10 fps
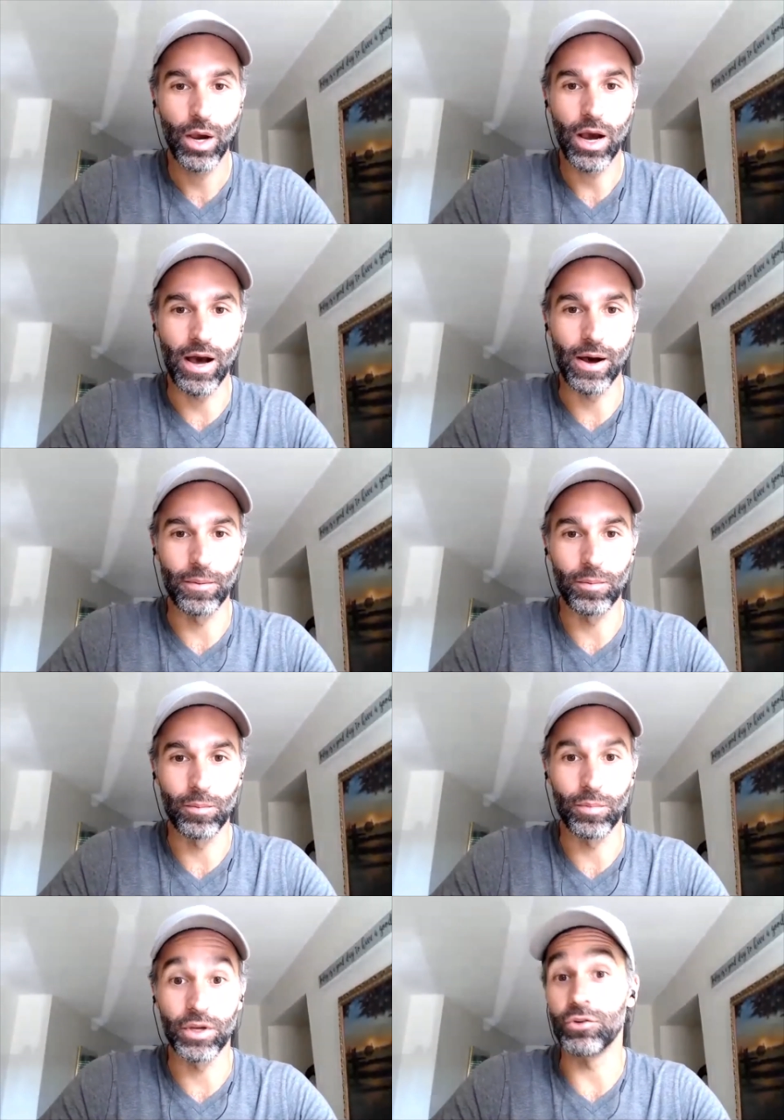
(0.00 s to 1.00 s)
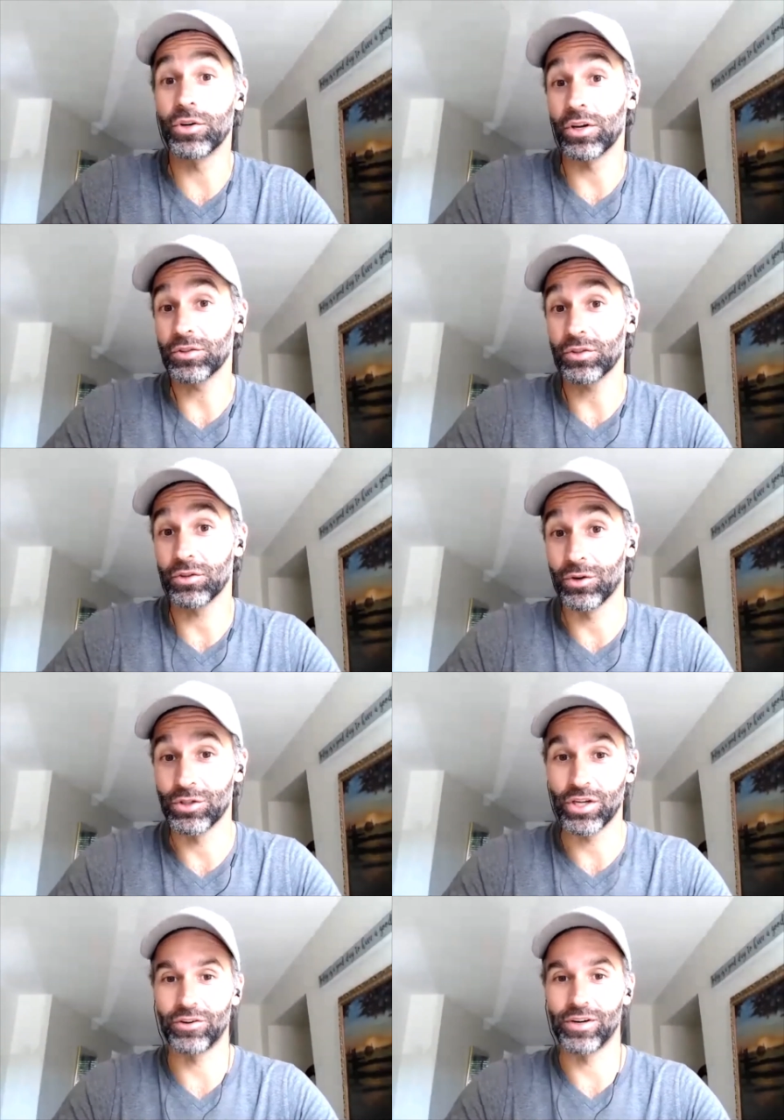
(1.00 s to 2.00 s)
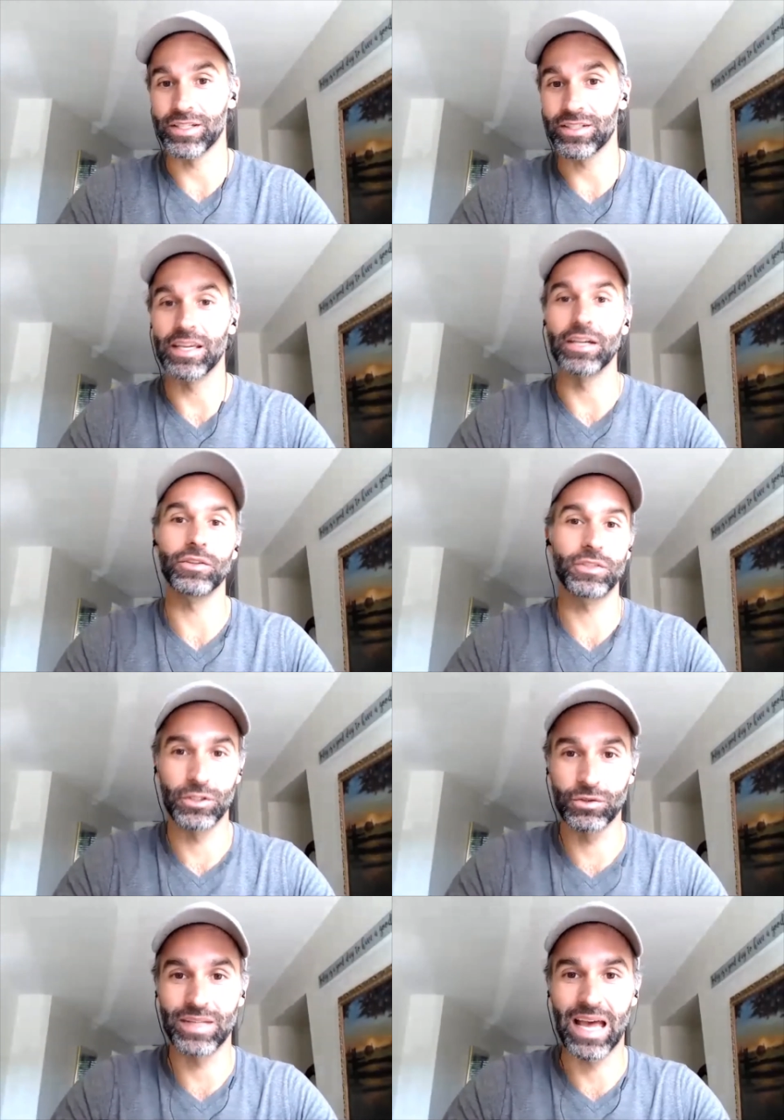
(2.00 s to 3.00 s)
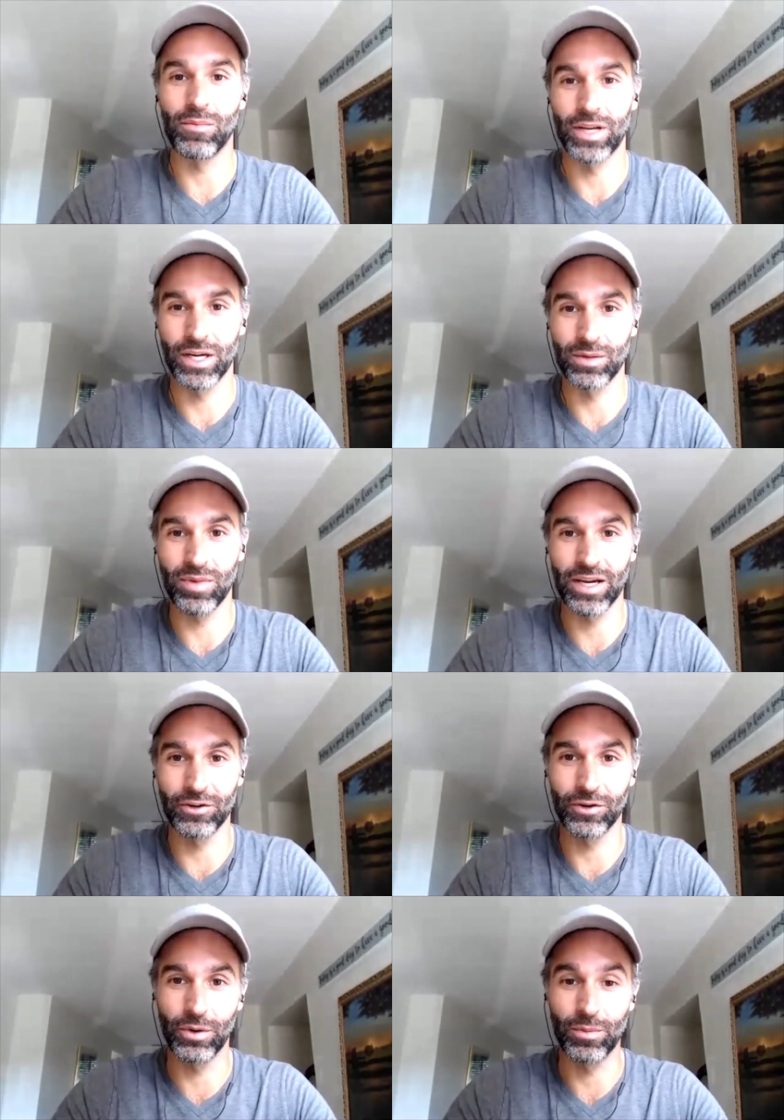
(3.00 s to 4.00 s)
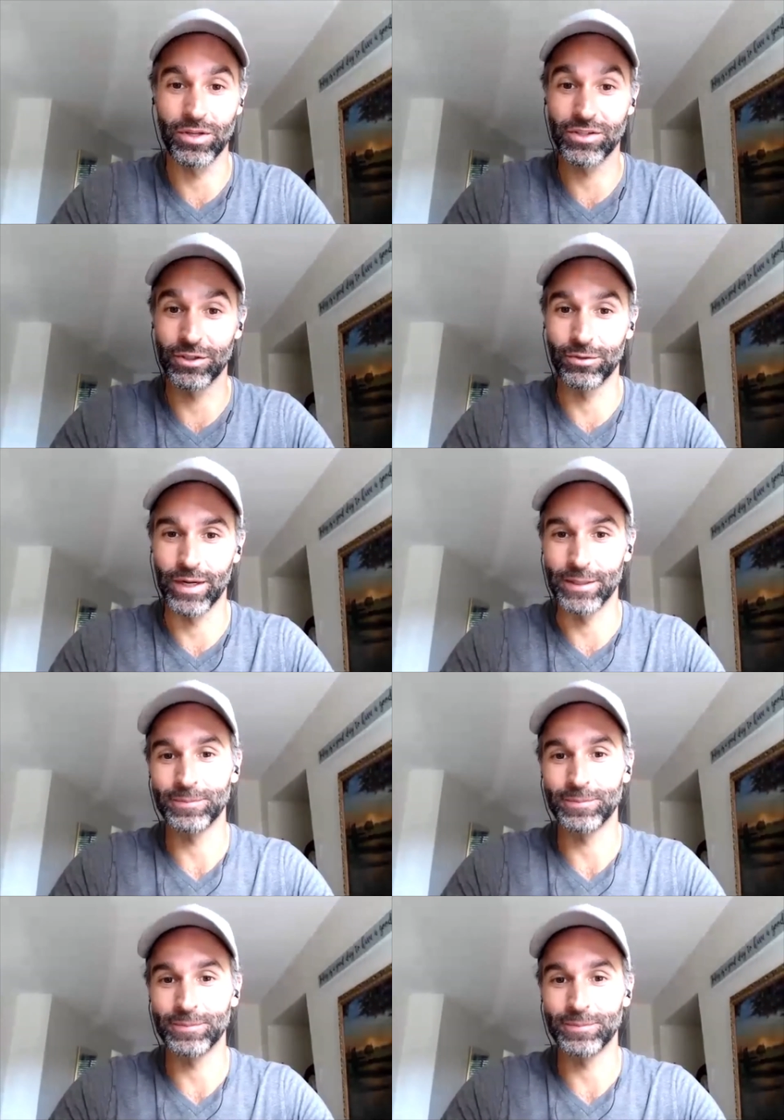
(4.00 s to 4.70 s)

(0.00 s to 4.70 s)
But you could also go and generate sales and use that money to buy your equipment too, right?